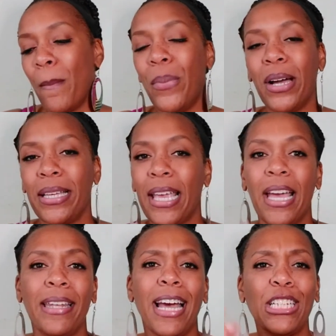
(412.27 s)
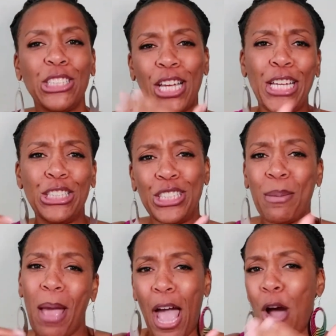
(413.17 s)
But yeah, not changing them
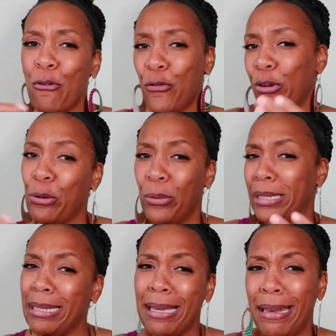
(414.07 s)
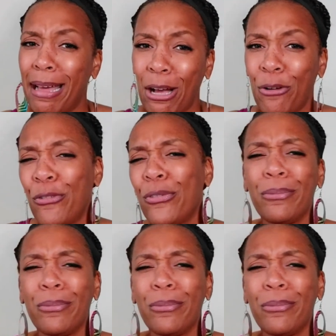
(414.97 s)
out frequently enough.